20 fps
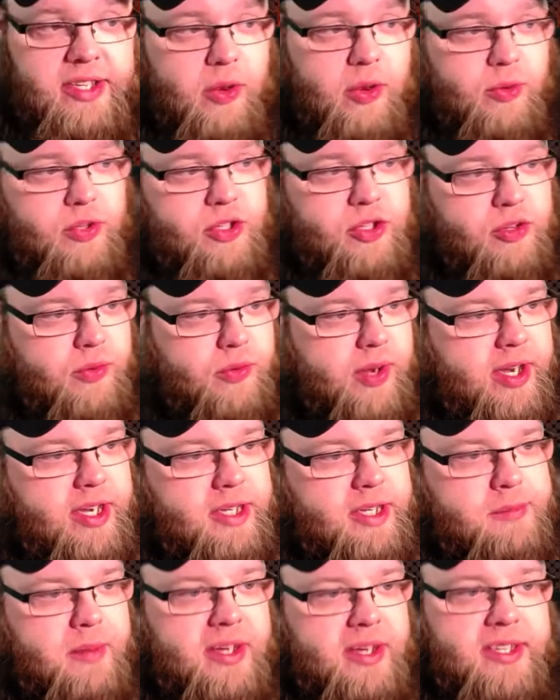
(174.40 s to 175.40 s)
screen
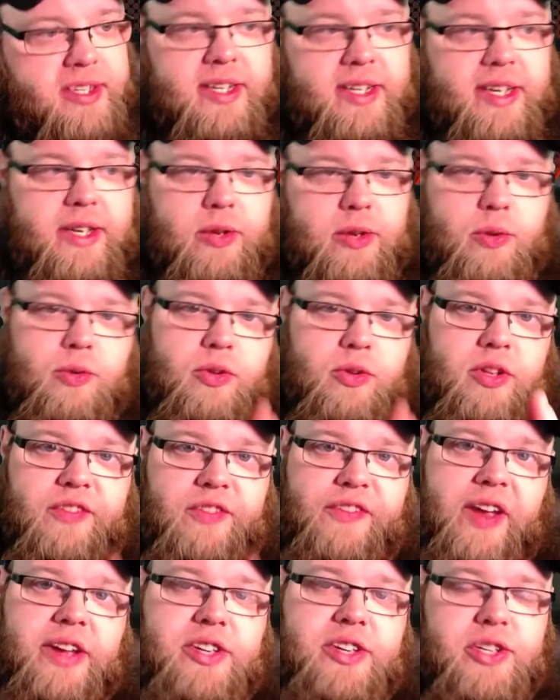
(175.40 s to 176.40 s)
is basically all the
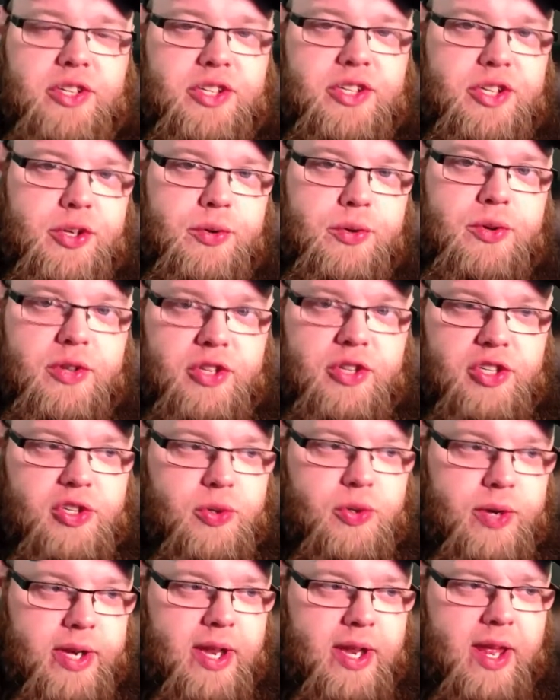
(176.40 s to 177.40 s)
factions you can
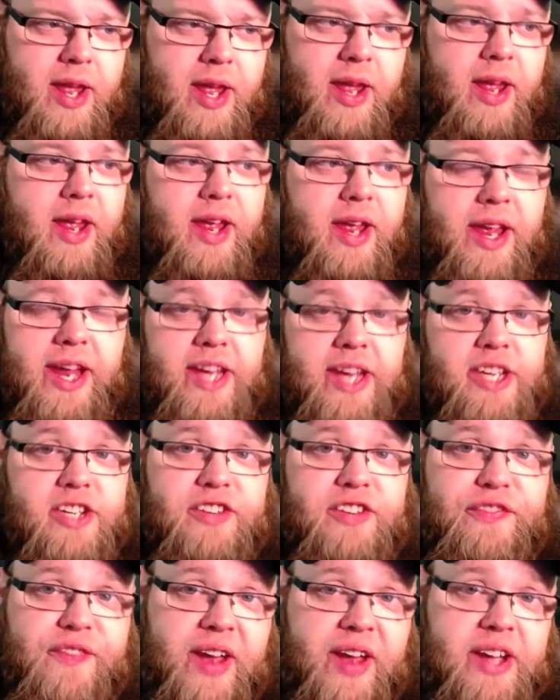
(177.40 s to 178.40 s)
join. Each
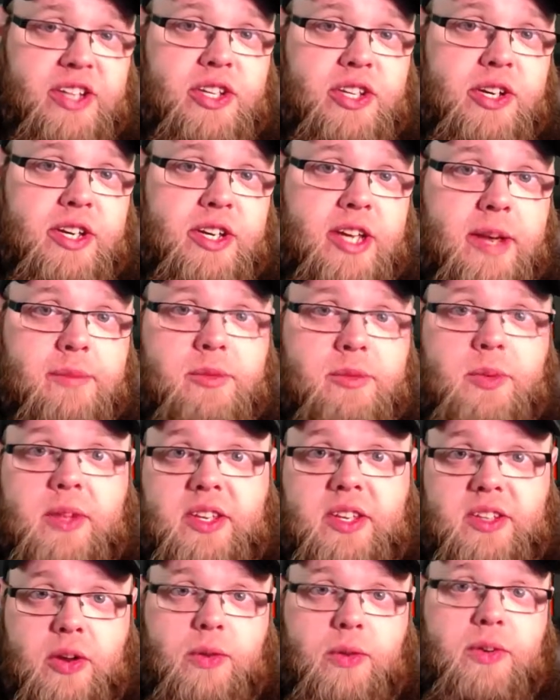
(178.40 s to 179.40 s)
faction comes with
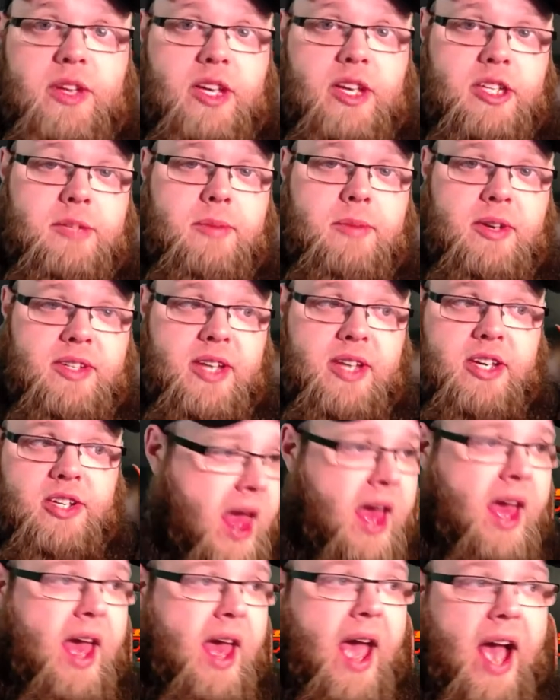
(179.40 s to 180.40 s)
its own
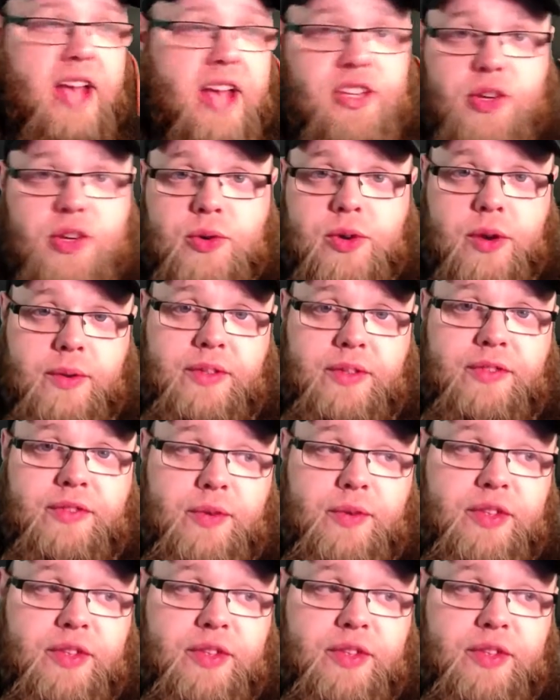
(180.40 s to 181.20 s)
customization. As you're going through the